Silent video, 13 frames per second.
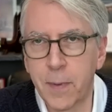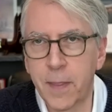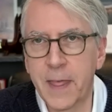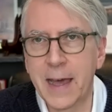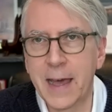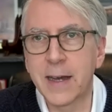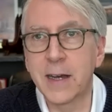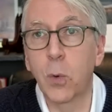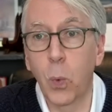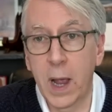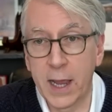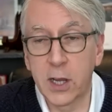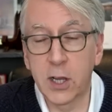that in a
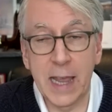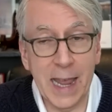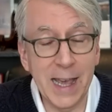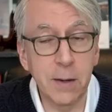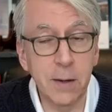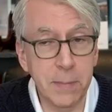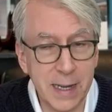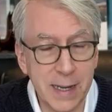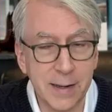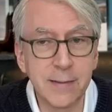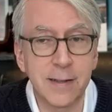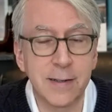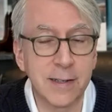way can
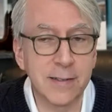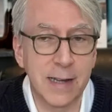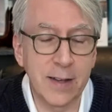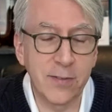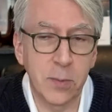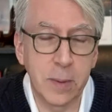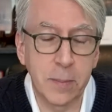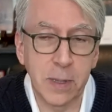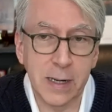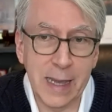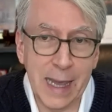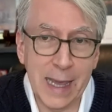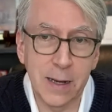mean it doesn't have to mean, but
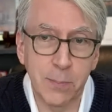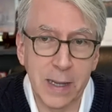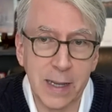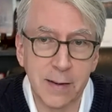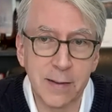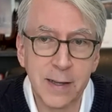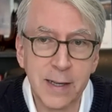it can mean